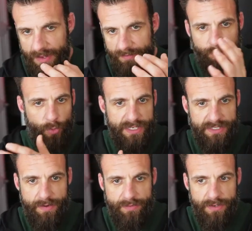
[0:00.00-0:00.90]
at
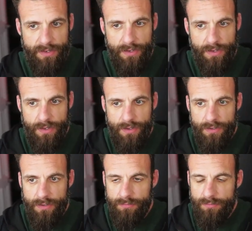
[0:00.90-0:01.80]
forty-seven.
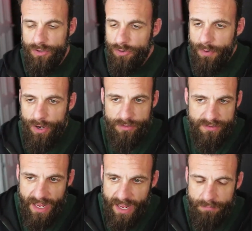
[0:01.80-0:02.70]
You better
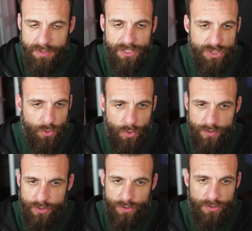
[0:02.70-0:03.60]
damn be sure
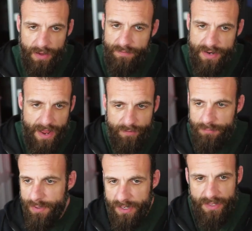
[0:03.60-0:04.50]
that you're loving every
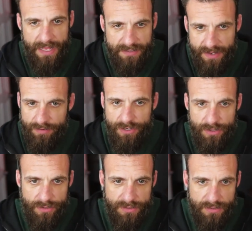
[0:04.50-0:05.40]
bit of that seven
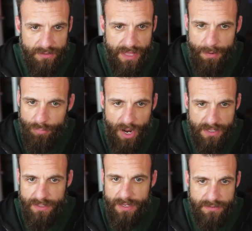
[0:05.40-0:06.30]
years, that
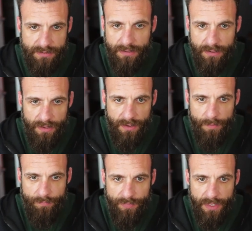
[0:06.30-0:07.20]
process.
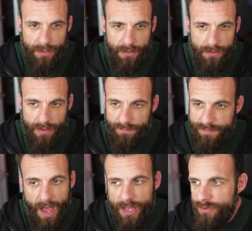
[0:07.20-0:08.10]
If
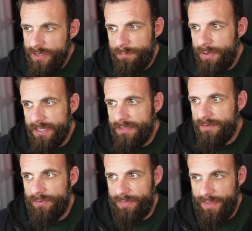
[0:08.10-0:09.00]
not, you need to pick a
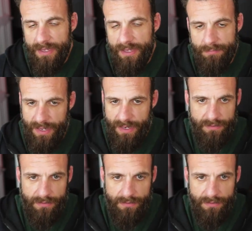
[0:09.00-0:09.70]
different thing, man.